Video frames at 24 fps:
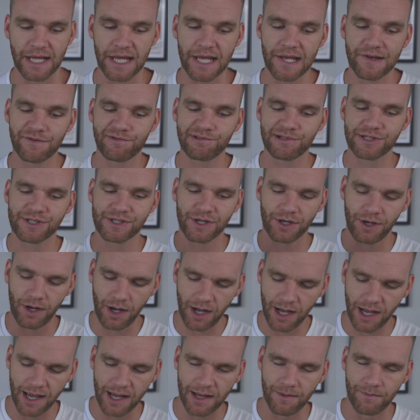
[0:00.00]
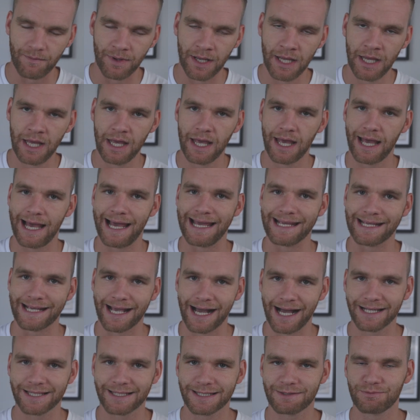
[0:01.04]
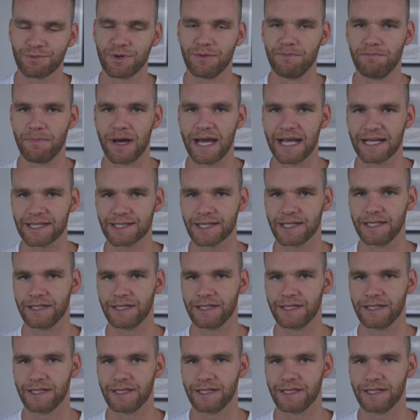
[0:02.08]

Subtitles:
every time a customer makes an